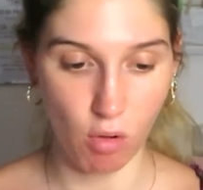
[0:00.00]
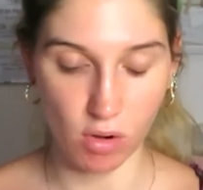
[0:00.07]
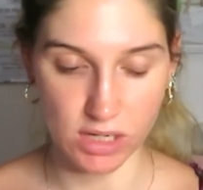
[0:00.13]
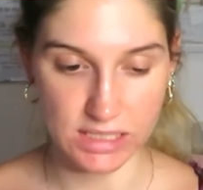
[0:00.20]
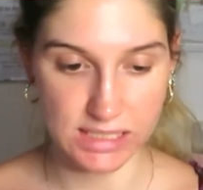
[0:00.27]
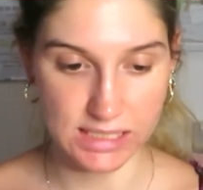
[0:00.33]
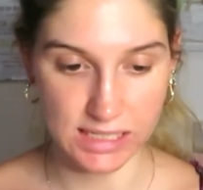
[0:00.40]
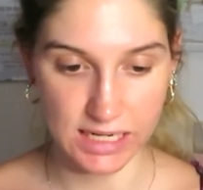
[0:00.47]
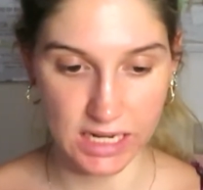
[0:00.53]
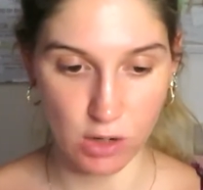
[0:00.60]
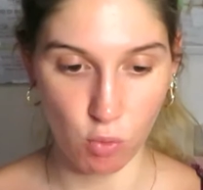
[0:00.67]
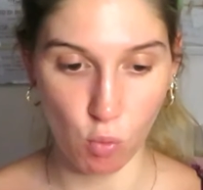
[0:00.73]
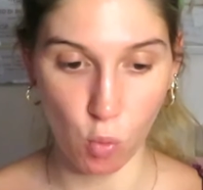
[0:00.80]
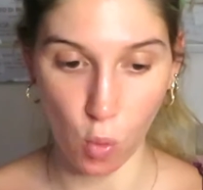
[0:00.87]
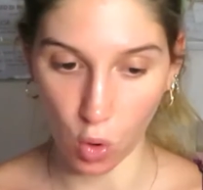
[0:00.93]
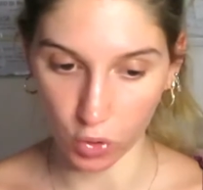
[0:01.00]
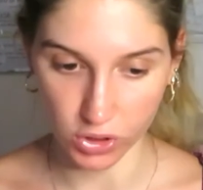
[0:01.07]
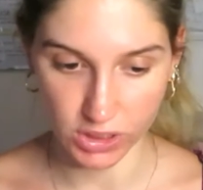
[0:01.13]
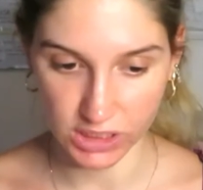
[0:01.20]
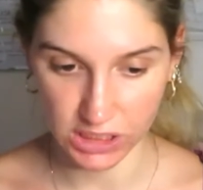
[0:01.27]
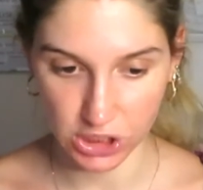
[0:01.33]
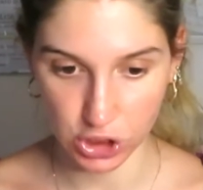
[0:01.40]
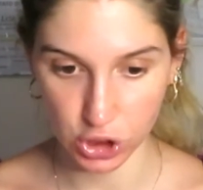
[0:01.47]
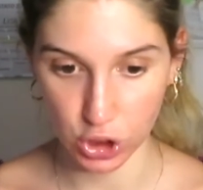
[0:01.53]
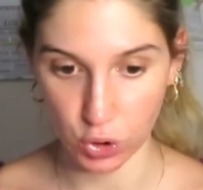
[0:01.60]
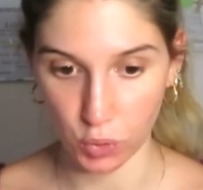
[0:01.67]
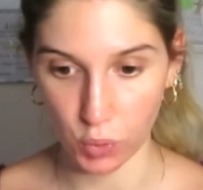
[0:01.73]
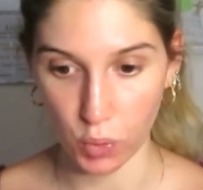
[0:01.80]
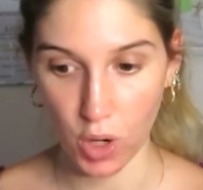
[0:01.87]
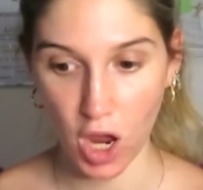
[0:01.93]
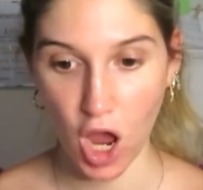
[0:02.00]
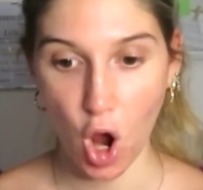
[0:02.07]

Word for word: honestly want to